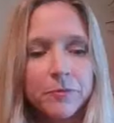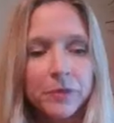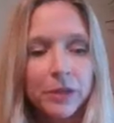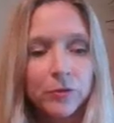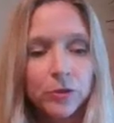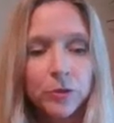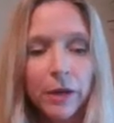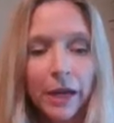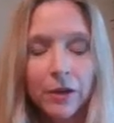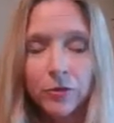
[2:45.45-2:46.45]
If you
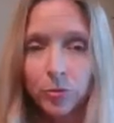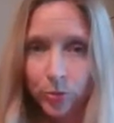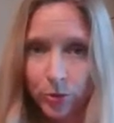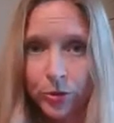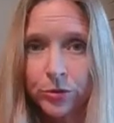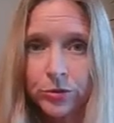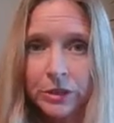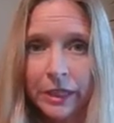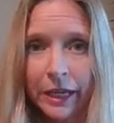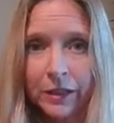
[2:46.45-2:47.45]
have a bruise
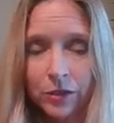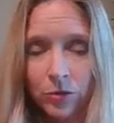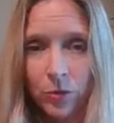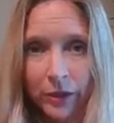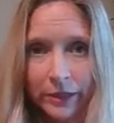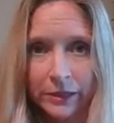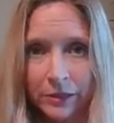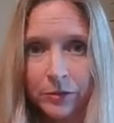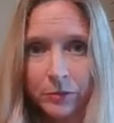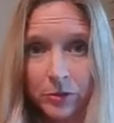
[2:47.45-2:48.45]
and you want it
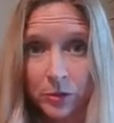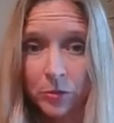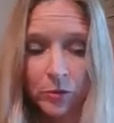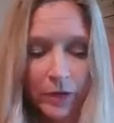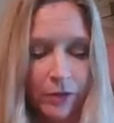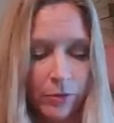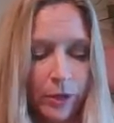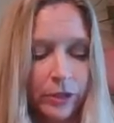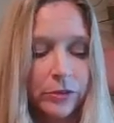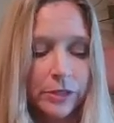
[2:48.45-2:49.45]
to move out of the
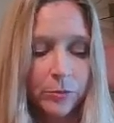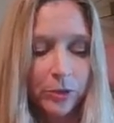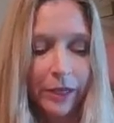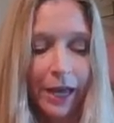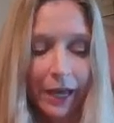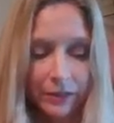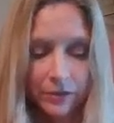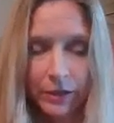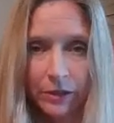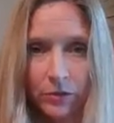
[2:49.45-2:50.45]
way, you simply
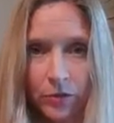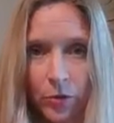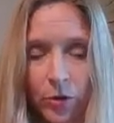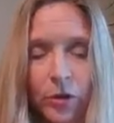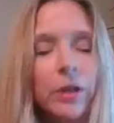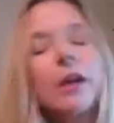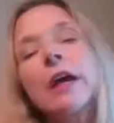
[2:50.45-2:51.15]
activate the fork